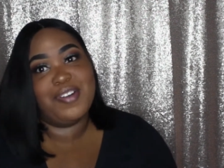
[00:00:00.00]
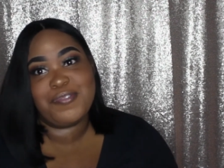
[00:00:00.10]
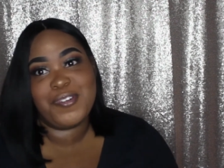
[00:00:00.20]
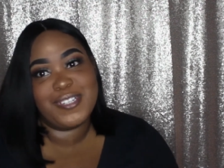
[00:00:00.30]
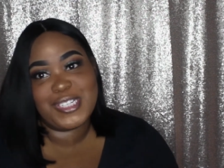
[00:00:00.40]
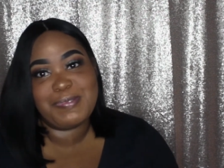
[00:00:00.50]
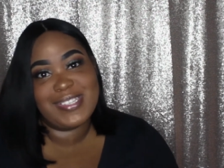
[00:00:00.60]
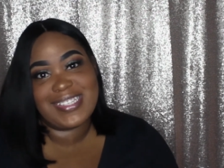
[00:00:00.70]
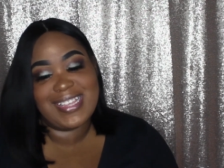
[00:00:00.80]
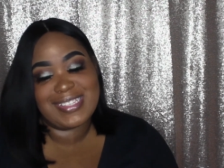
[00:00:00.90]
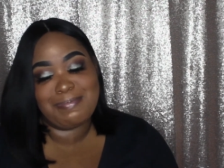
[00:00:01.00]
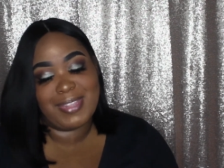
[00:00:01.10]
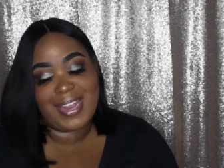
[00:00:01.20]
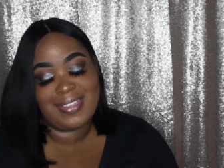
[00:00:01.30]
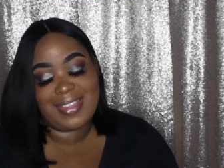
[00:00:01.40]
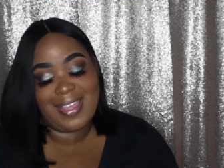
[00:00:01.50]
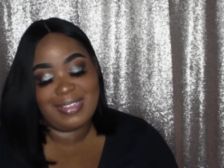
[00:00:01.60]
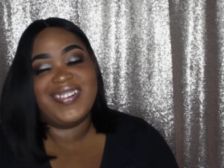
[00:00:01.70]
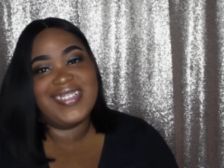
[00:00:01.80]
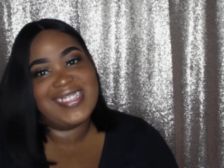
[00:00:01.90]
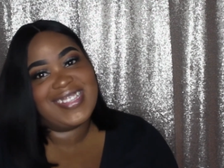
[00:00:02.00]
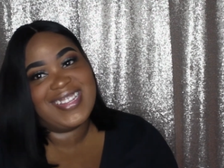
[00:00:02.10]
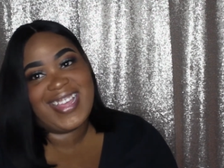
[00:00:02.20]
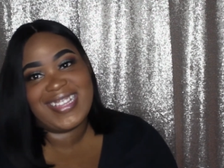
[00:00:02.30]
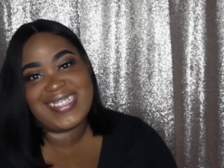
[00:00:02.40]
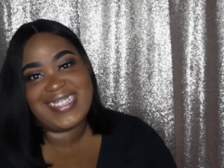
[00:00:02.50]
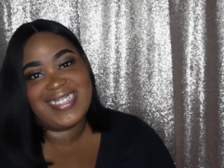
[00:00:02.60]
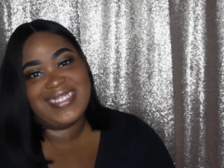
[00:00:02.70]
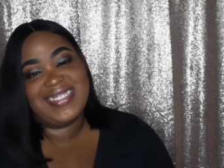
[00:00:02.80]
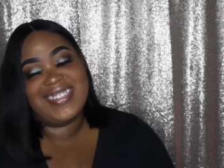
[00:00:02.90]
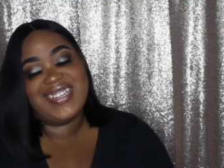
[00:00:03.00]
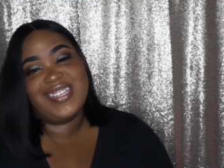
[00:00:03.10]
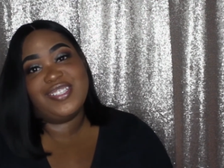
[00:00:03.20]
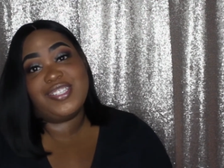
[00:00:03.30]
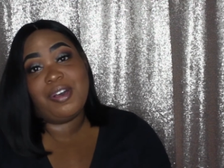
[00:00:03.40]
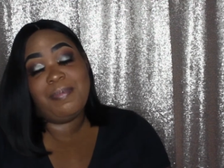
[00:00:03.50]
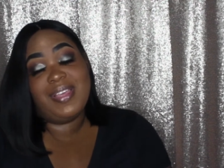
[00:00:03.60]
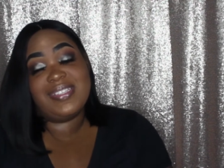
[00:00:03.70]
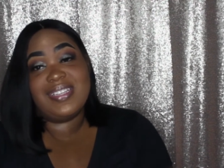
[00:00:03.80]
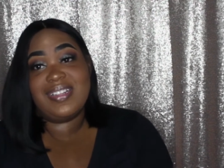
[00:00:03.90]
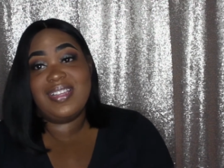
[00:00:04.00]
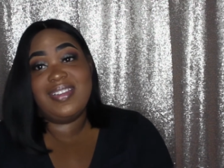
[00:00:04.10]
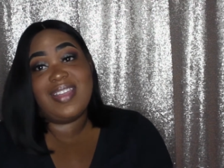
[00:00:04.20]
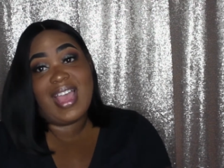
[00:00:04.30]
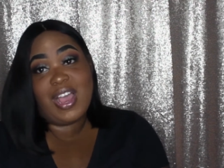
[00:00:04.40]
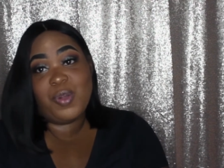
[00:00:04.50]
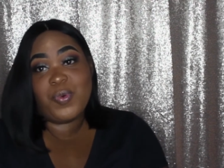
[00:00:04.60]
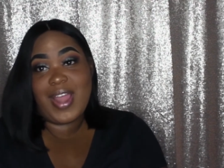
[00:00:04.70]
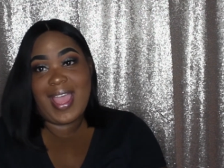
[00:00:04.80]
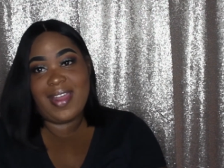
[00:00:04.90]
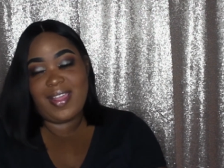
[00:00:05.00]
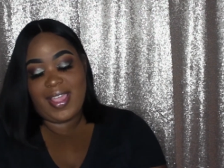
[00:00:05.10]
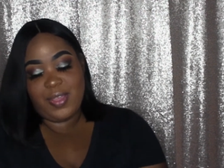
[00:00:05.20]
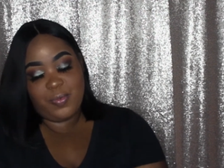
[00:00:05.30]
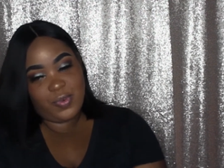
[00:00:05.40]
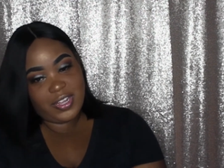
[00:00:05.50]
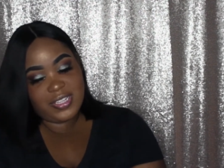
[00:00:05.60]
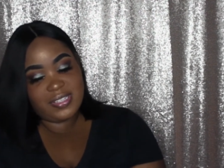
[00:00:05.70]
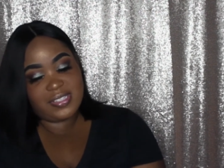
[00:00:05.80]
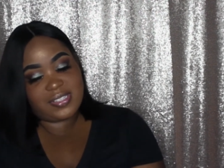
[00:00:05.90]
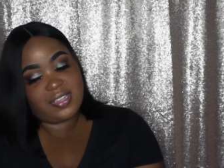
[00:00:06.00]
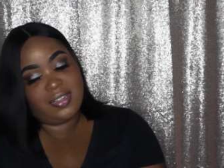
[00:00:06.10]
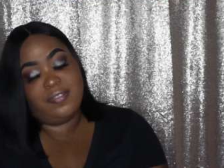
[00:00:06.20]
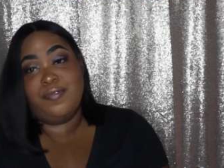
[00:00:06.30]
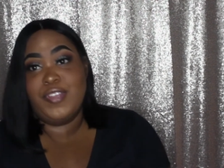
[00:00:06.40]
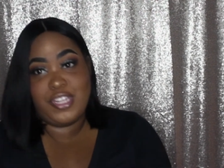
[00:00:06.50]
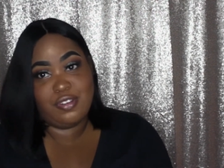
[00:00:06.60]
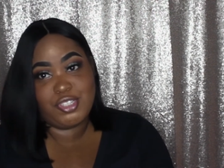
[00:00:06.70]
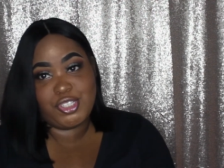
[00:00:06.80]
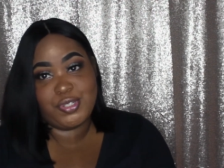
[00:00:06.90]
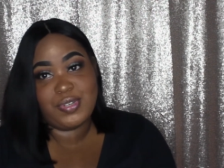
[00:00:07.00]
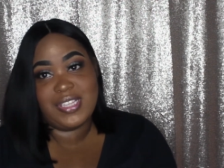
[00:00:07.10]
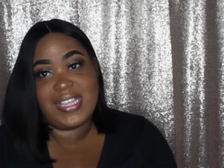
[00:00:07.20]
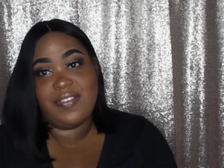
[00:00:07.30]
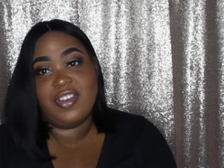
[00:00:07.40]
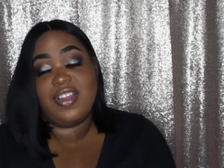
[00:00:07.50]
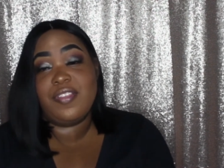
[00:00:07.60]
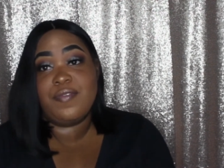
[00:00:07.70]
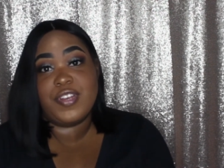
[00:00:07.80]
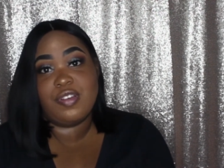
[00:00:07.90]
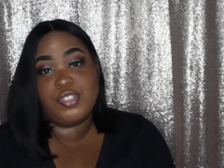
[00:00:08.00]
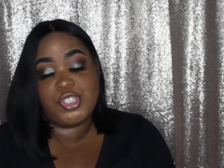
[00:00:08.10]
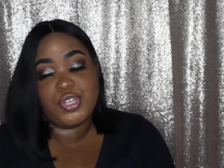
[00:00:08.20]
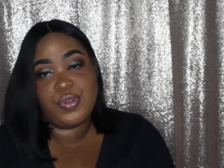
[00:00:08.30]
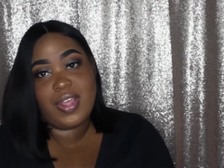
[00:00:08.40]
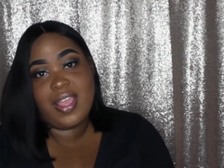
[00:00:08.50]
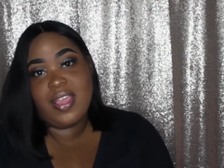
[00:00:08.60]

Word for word: of course she would say something like that. On to the next scene. So basically now we're at A1's video shoot. He's having another video shoot.